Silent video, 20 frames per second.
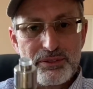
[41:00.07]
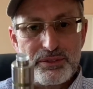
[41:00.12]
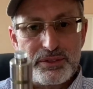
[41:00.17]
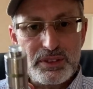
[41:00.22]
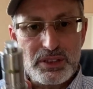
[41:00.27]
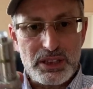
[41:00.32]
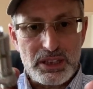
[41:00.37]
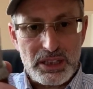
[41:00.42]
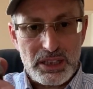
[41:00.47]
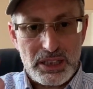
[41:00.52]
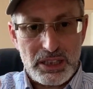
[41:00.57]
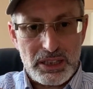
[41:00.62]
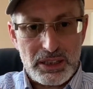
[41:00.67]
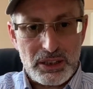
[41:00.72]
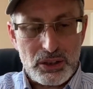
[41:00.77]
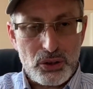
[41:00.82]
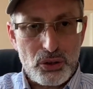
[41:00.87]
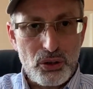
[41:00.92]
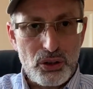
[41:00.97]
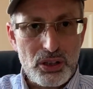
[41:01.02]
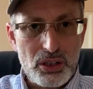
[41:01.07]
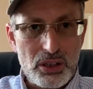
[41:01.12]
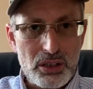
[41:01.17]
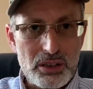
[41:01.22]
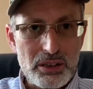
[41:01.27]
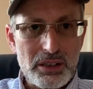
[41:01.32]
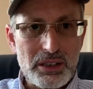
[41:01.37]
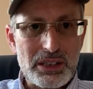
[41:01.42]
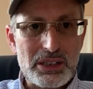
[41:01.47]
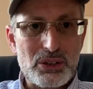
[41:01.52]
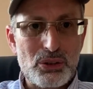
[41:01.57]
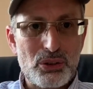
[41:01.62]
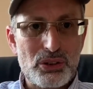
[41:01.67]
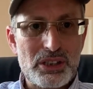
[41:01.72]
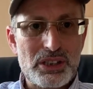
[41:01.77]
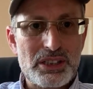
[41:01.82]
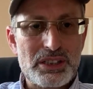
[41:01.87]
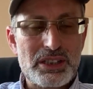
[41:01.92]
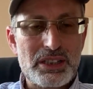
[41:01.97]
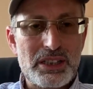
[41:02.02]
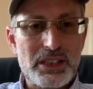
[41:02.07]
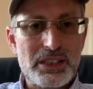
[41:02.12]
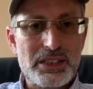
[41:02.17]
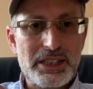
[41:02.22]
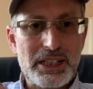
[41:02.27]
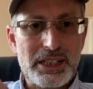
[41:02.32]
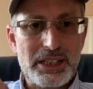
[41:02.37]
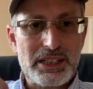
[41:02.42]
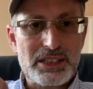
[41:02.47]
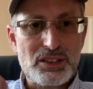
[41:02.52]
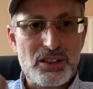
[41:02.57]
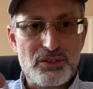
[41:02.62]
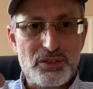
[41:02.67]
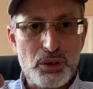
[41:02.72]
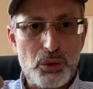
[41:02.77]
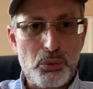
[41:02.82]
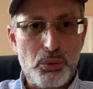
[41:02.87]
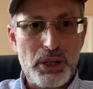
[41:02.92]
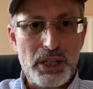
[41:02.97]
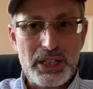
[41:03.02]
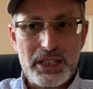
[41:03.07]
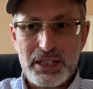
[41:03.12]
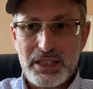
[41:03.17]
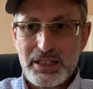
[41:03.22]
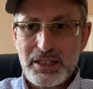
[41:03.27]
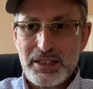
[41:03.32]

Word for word: to the coil according to the thickness of the wick